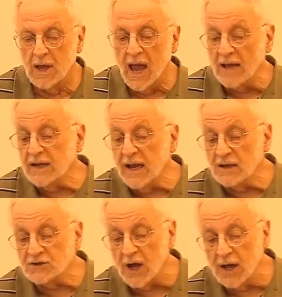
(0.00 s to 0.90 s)
And he
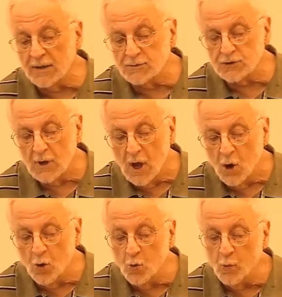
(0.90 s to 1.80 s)
at times,
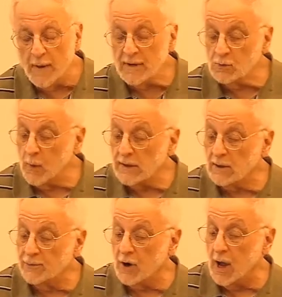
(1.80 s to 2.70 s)
who women well
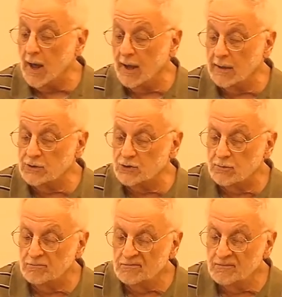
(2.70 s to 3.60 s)
apprised,
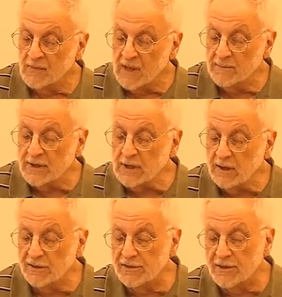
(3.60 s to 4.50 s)

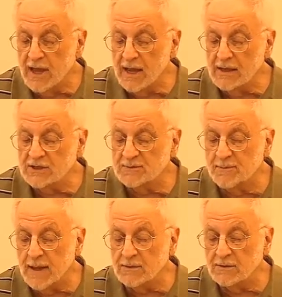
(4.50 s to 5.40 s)
beneath his
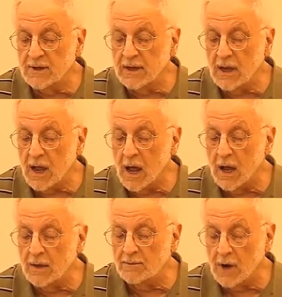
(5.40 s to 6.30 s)
bending
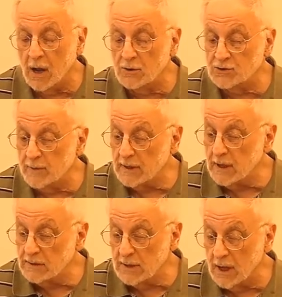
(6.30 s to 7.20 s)
eyebrows
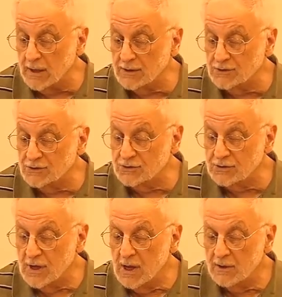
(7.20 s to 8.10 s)
recognized
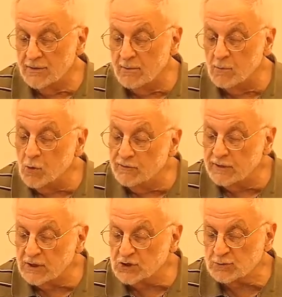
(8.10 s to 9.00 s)
the
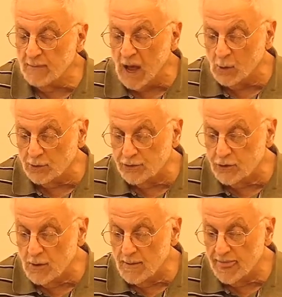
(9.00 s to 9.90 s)
moveless mouth
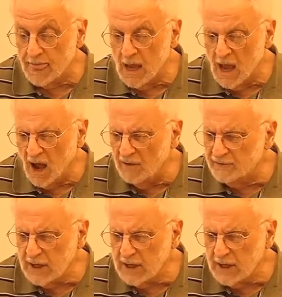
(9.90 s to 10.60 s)
of